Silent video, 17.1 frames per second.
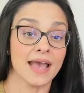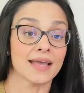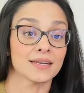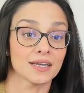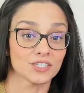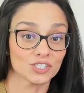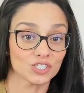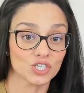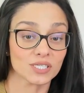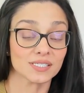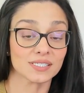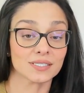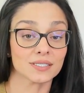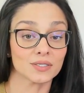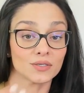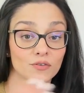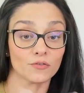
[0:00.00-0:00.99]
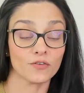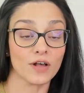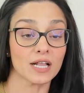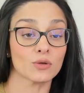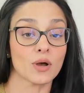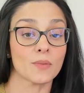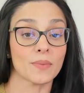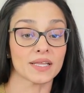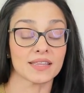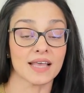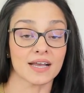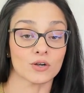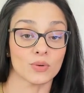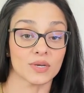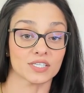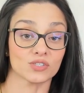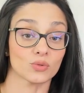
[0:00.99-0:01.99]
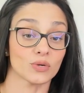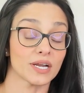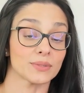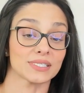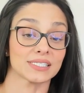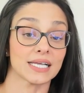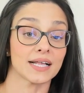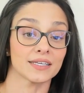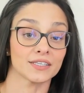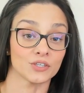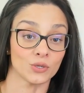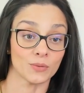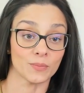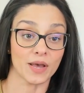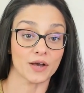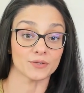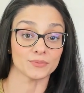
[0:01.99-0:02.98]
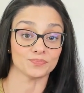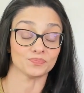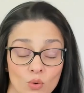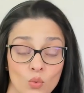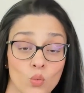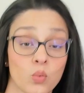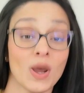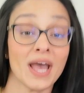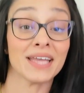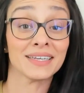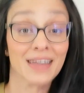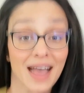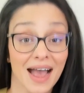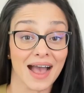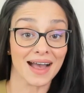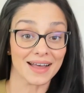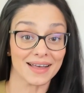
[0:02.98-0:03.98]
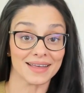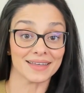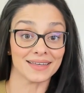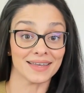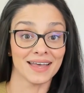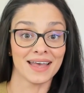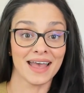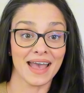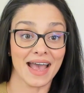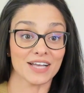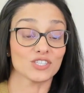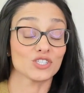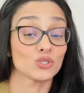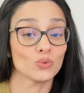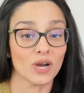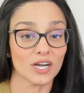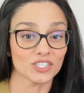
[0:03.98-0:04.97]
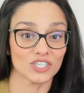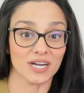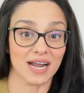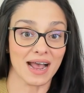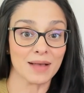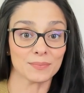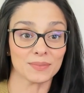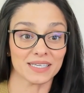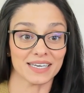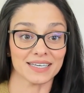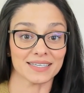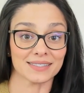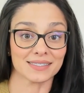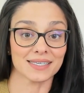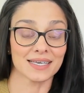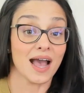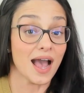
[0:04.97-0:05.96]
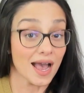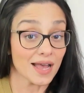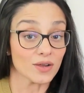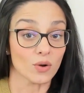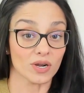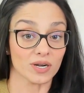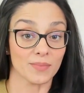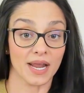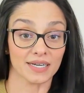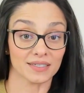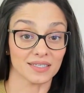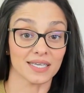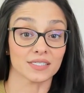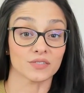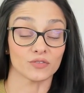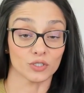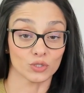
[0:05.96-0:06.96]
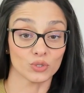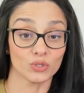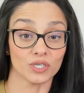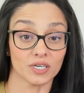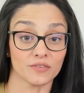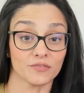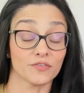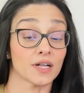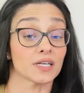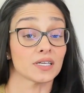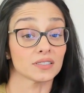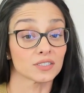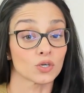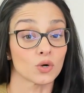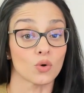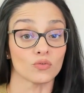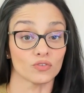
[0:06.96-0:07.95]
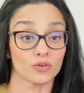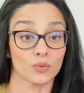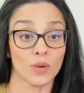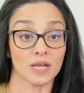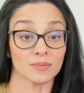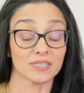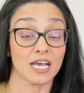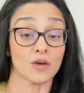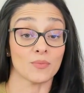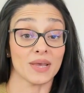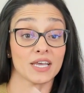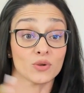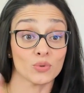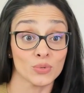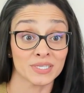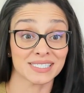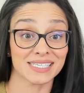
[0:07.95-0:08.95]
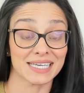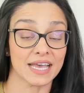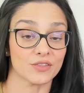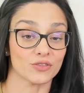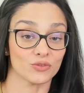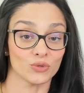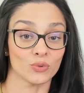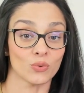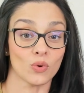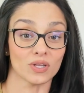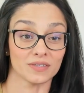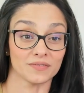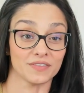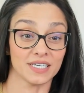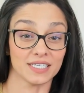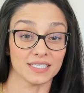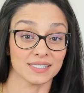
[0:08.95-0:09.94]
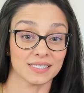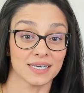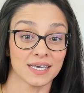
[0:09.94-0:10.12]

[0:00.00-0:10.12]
And just to follow up on that quick story I was telling you about, when I had 200 applicants, I automatically, as a recruiter, felt a little overwhelmed. How am I going to get through all of these?